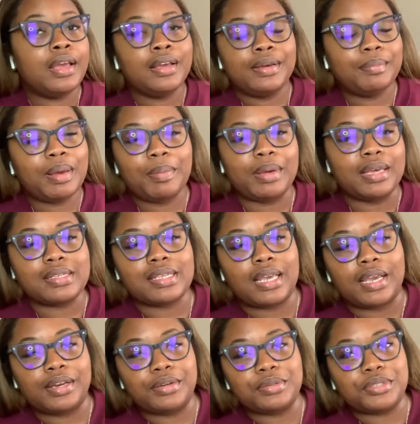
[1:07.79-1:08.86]
My PSA
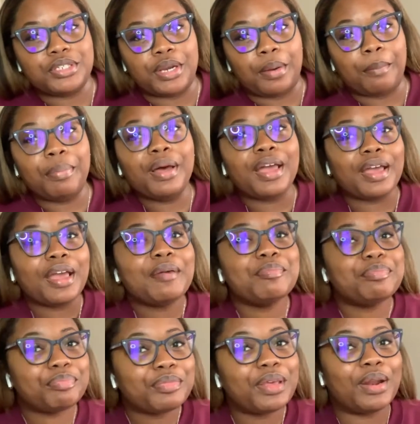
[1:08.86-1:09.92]
ain't do shit, but
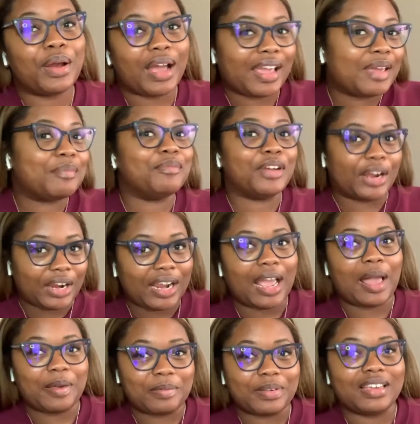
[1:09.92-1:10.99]
you know, I am very
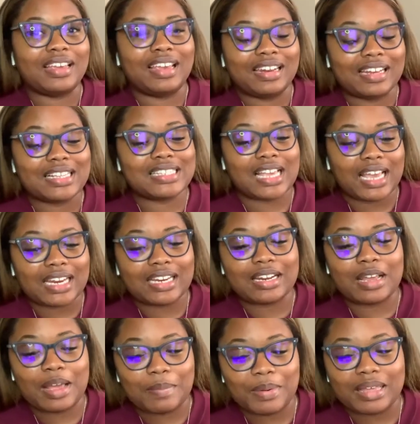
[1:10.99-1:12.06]
happy and excited
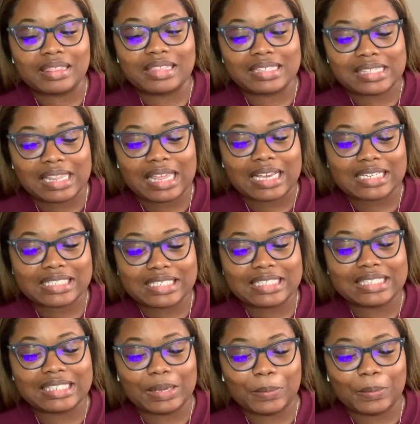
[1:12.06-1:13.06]
about this election, so